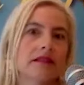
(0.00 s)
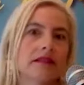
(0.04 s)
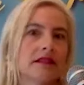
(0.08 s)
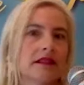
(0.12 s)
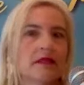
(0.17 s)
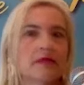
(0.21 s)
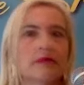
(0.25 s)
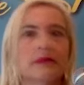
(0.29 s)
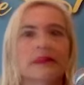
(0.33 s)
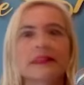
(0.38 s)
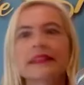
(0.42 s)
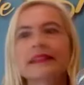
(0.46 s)

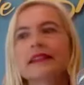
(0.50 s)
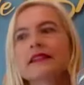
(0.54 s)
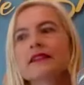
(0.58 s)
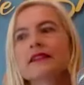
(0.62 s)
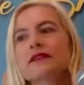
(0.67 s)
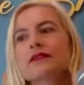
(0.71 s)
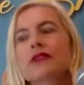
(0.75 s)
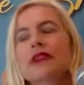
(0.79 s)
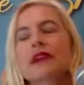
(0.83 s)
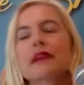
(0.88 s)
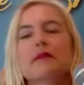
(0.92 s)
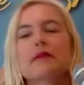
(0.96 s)
completely
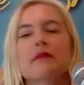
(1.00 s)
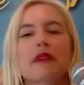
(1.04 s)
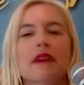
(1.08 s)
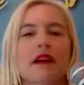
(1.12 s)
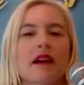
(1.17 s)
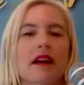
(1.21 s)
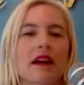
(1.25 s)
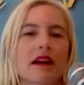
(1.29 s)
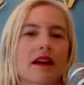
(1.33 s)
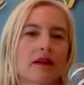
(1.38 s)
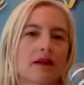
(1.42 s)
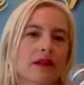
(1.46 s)
straight
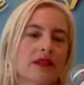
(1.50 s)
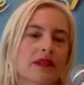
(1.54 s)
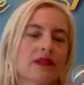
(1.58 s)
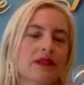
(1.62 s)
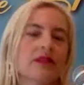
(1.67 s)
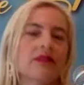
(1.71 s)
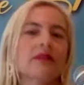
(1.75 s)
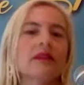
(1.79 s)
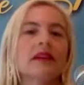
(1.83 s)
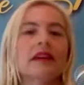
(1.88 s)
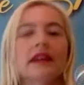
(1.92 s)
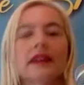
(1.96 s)
bar or we
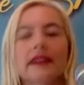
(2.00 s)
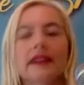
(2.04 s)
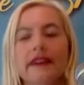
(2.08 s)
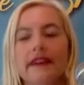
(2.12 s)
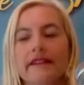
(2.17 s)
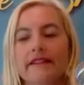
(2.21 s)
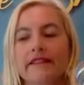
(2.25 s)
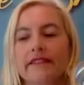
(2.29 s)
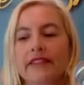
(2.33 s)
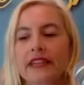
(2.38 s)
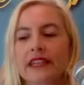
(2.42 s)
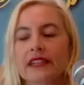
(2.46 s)
don't
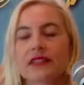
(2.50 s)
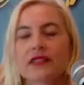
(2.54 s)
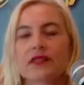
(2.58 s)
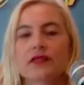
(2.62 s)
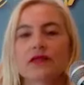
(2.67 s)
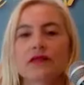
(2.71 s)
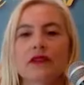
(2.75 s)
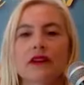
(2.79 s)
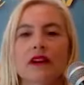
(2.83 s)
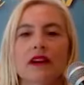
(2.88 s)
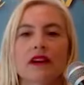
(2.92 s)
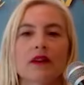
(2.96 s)
fit
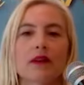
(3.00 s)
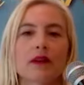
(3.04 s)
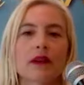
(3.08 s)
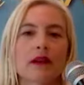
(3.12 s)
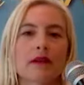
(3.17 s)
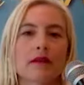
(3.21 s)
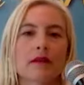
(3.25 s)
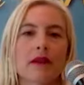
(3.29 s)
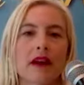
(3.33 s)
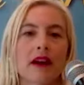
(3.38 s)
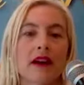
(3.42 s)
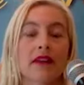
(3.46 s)
into a queer
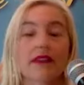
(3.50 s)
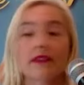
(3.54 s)
bar.